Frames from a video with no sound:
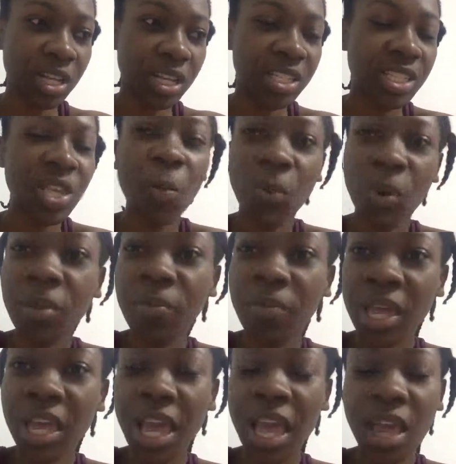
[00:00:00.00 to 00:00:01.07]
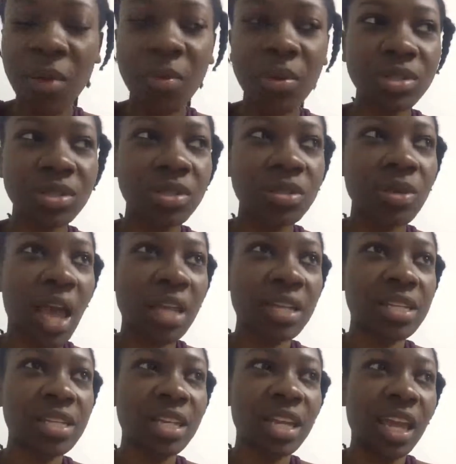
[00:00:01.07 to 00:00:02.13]
someone being able to
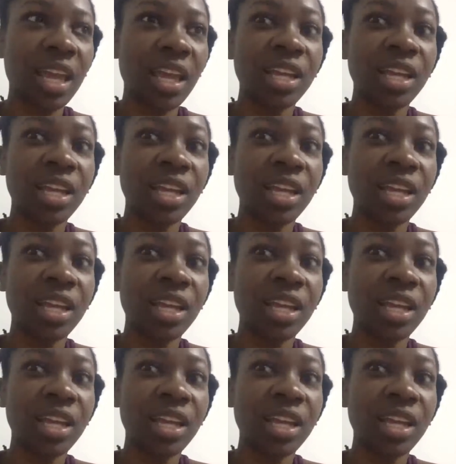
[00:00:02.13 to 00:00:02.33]
actually